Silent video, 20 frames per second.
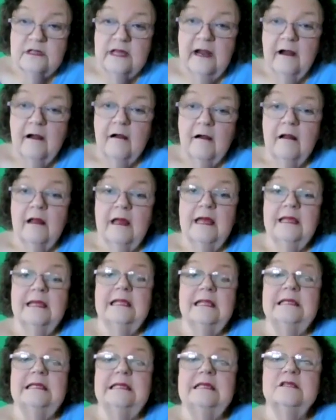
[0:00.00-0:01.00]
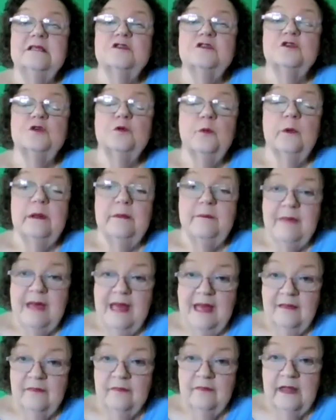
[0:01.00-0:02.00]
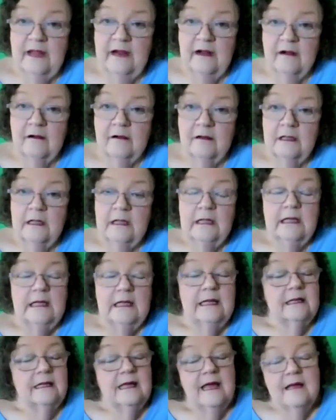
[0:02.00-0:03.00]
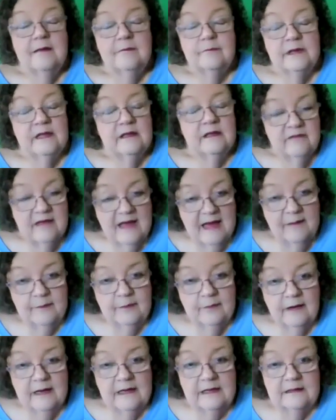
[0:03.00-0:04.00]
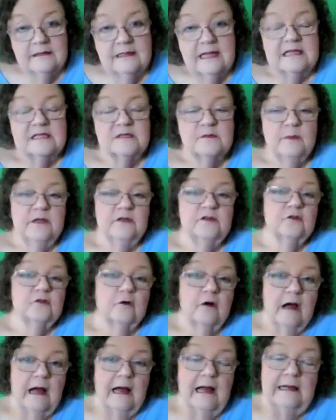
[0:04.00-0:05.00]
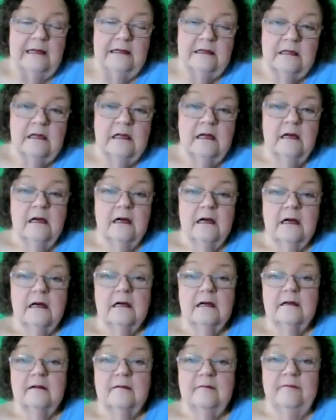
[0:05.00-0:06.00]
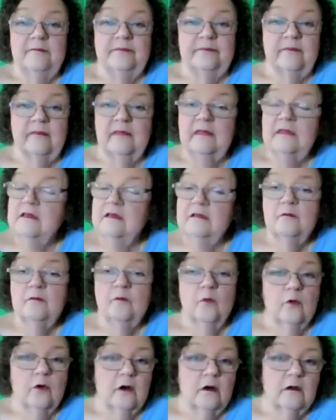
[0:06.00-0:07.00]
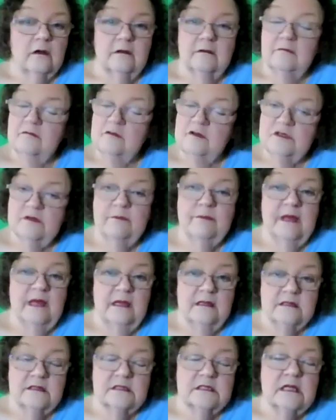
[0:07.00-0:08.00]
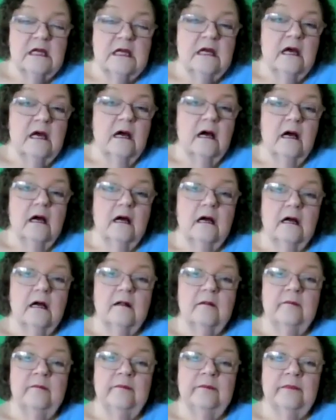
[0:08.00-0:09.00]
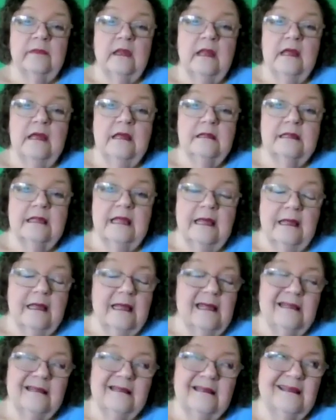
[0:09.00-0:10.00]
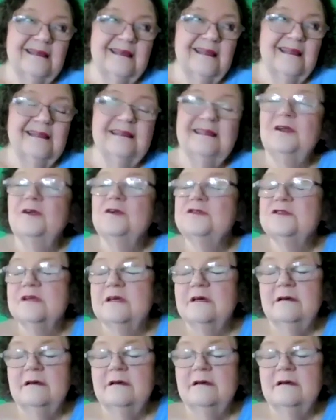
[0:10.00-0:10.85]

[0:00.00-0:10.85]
there and it needs to remain there. It can't be evaporated. That's been tried. Didn't work. Was a mess. There's